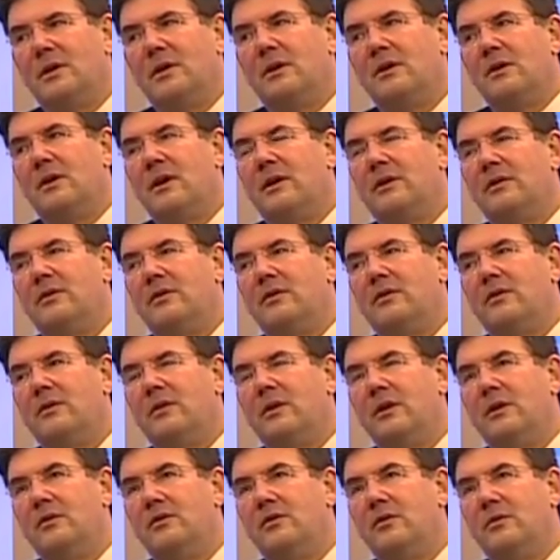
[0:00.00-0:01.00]

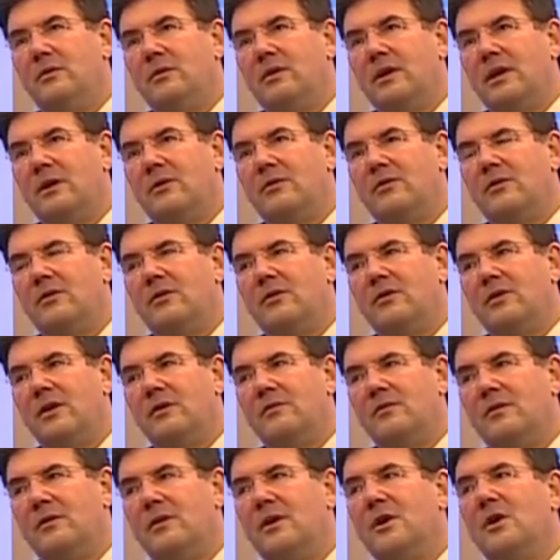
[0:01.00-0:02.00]
in
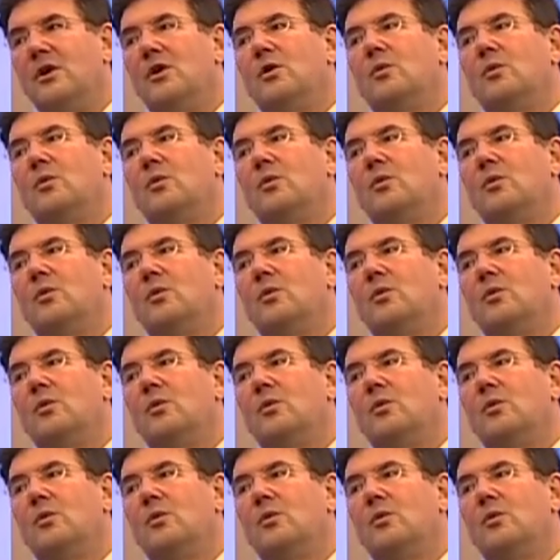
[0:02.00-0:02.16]
2007